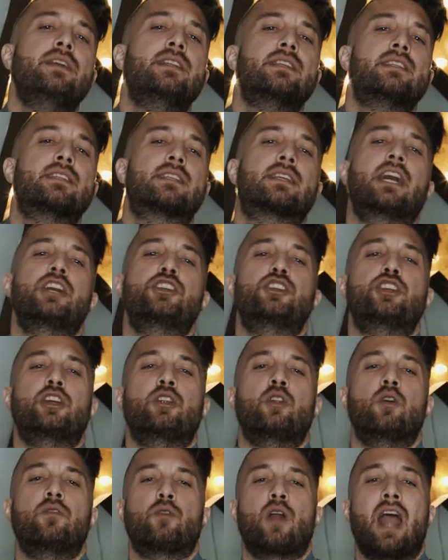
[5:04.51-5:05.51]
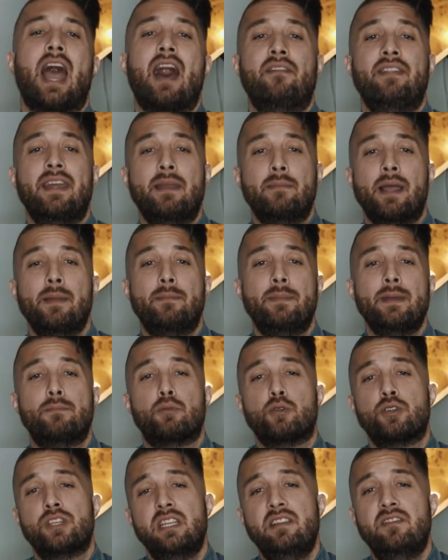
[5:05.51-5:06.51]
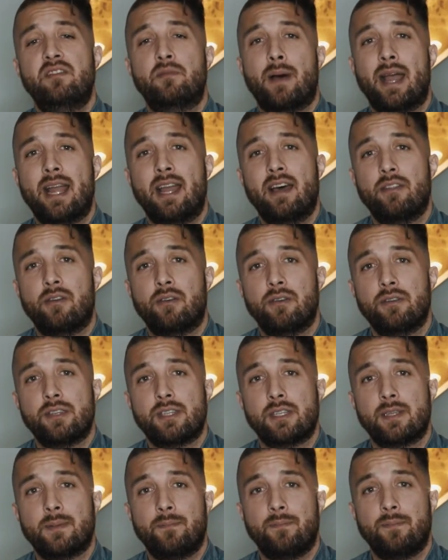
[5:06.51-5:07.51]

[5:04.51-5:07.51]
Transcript: discussion over how they might be perceived by others.